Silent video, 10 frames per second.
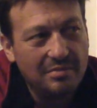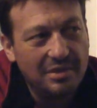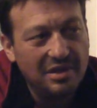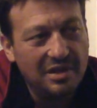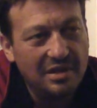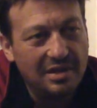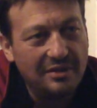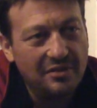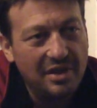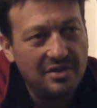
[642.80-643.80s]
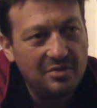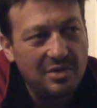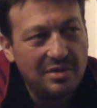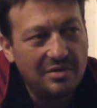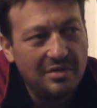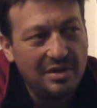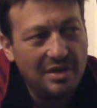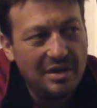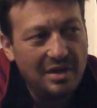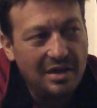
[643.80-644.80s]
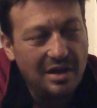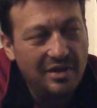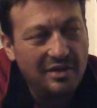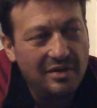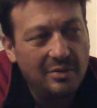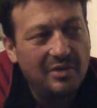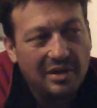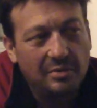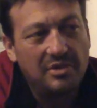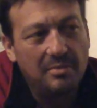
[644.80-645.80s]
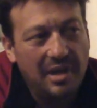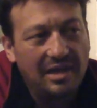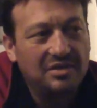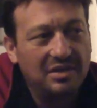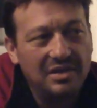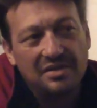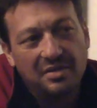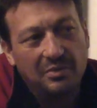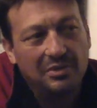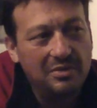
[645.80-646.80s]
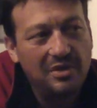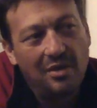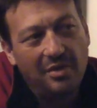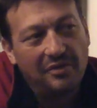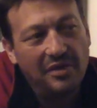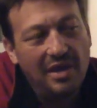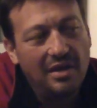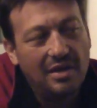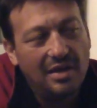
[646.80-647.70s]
then he can have that as well. And then that'll be the master list, and we'll all go off that.